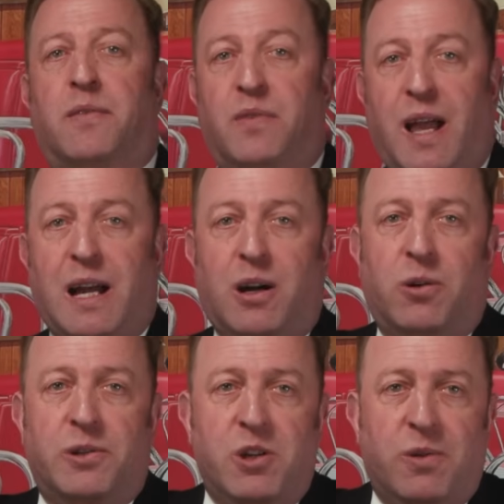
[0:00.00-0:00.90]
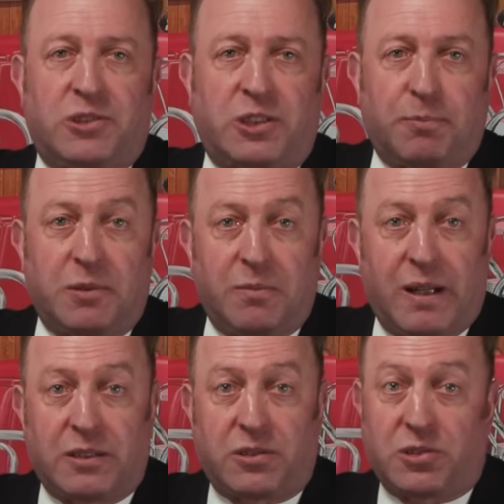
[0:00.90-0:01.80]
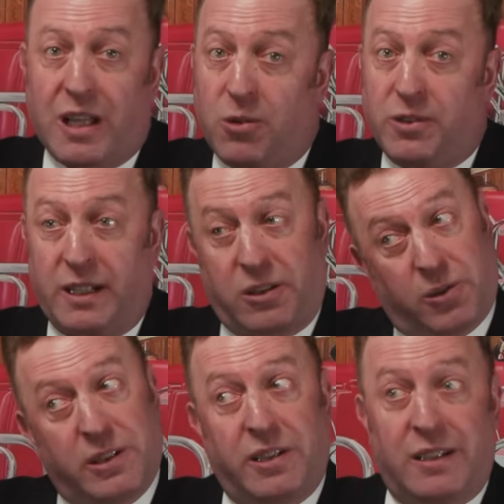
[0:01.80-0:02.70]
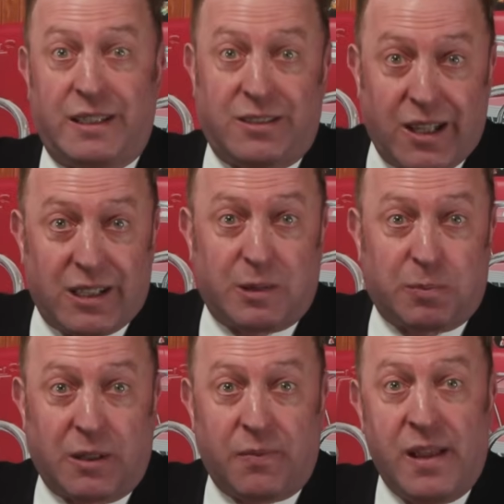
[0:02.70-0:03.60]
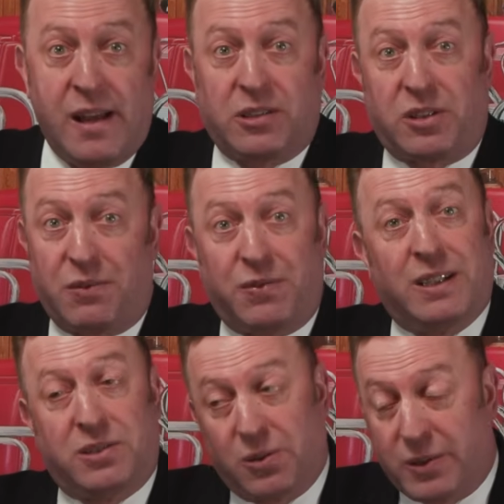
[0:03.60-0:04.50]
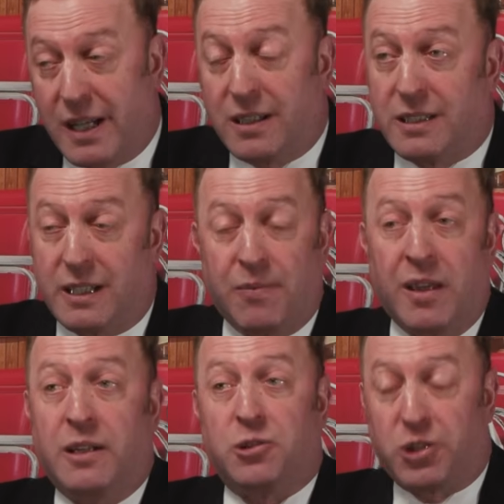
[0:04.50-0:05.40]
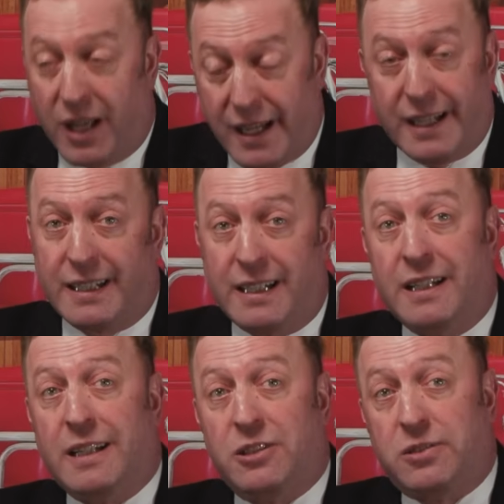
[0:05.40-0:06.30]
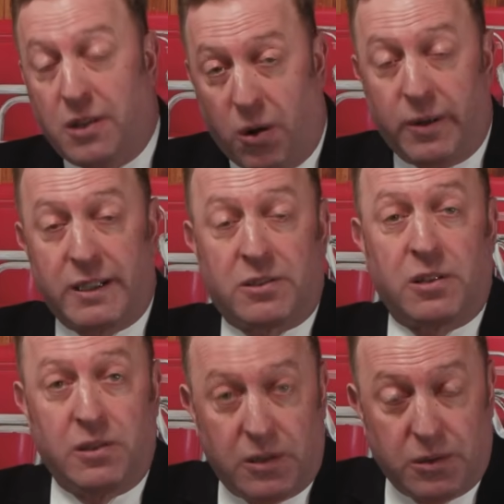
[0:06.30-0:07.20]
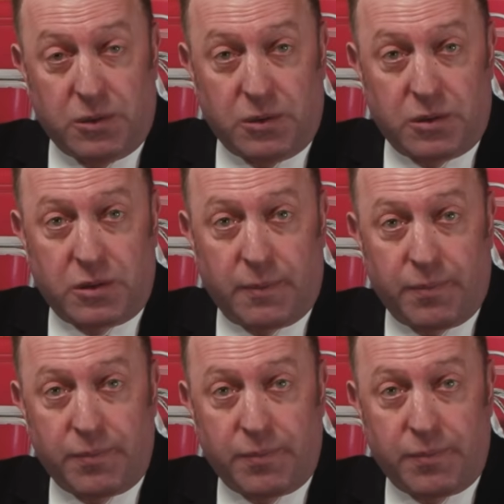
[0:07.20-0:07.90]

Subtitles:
Now, US diplomats sound increasingly desperate as they face the reality. Chiang is going to lose.